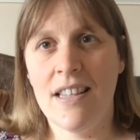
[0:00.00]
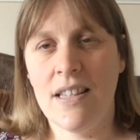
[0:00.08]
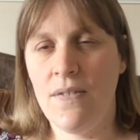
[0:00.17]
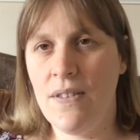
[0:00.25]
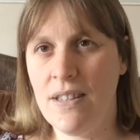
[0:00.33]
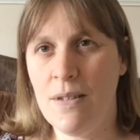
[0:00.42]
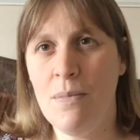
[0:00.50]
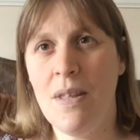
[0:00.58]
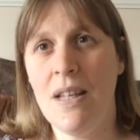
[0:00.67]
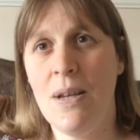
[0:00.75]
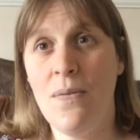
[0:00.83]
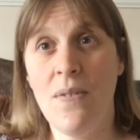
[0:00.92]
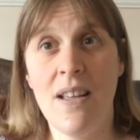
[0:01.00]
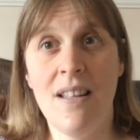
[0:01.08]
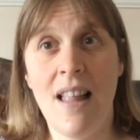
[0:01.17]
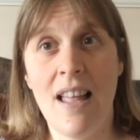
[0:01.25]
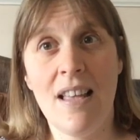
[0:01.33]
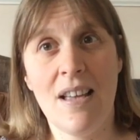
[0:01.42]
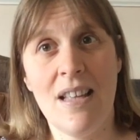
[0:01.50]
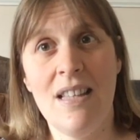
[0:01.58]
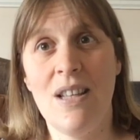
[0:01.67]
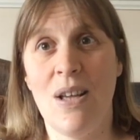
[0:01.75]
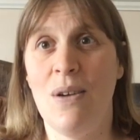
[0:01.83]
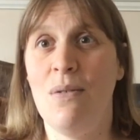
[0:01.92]
So if it's something you feel like you
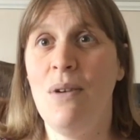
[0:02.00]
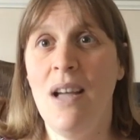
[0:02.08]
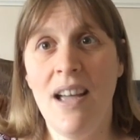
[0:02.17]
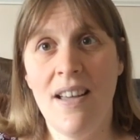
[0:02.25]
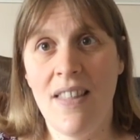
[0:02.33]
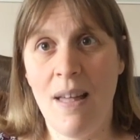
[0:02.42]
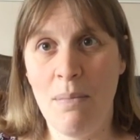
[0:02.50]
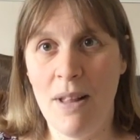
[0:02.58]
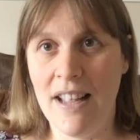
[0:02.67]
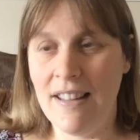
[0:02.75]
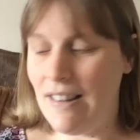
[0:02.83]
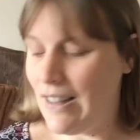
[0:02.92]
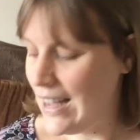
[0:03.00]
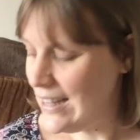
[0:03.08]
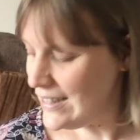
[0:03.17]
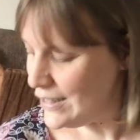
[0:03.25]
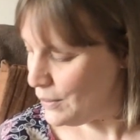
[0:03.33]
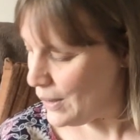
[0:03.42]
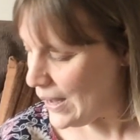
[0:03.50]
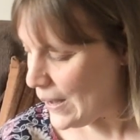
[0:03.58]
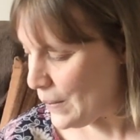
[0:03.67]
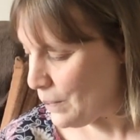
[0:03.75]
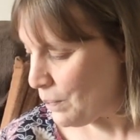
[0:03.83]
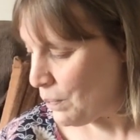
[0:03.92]
can do, then please look into it.